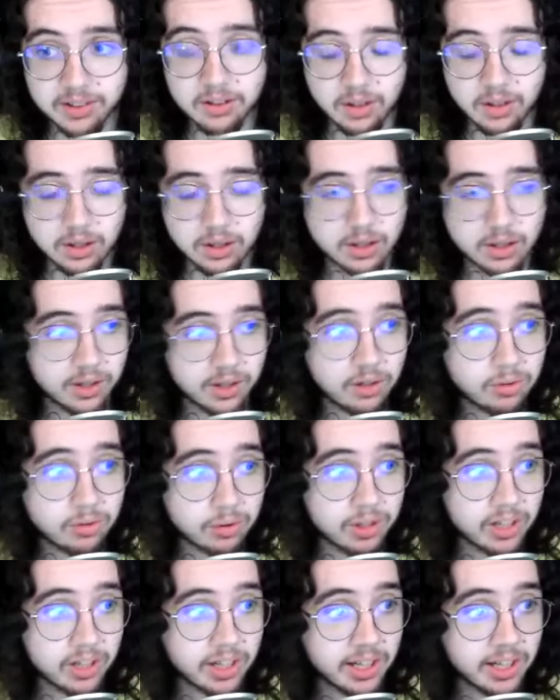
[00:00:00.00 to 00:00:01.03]
look. It looks
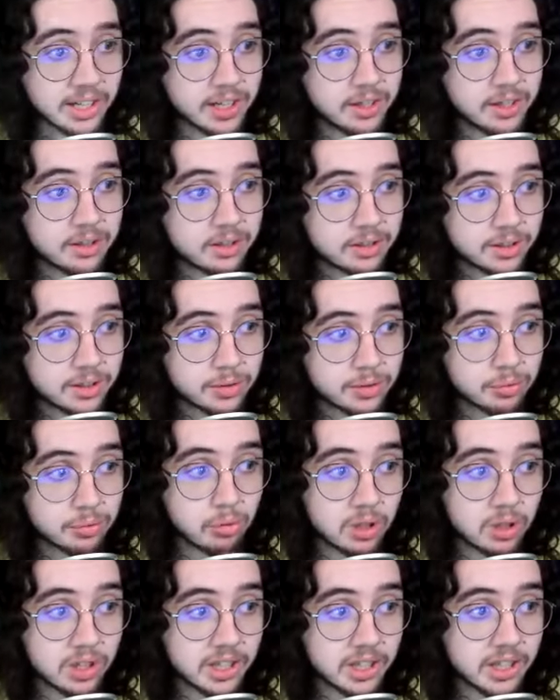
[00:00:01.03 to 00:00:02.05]
really good. Looks
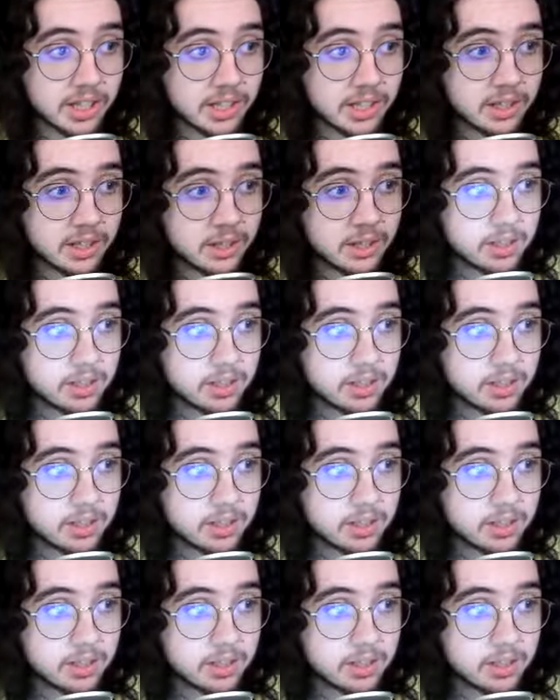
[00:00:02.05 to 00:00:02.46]
really it's good. Just